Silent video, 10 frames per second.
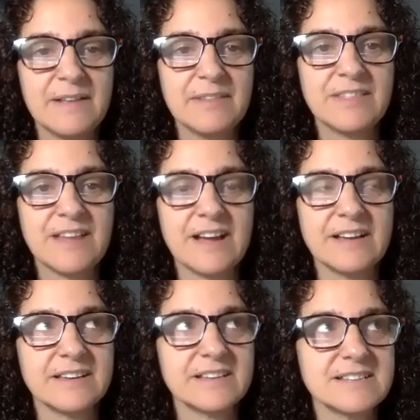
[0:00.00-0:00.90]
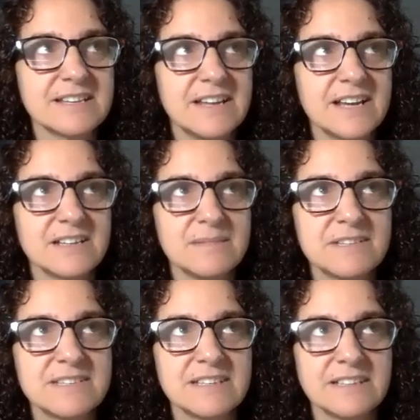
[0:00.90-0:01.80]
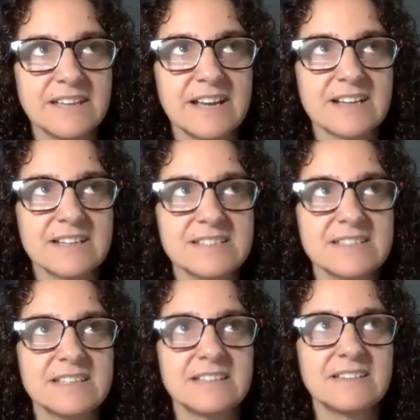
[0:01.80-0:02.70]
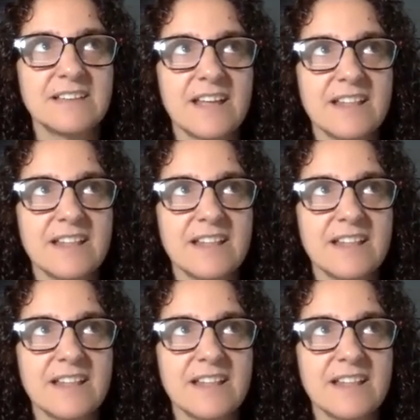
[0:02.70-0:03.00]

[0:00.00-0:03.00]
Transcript: that is connected with celiac disease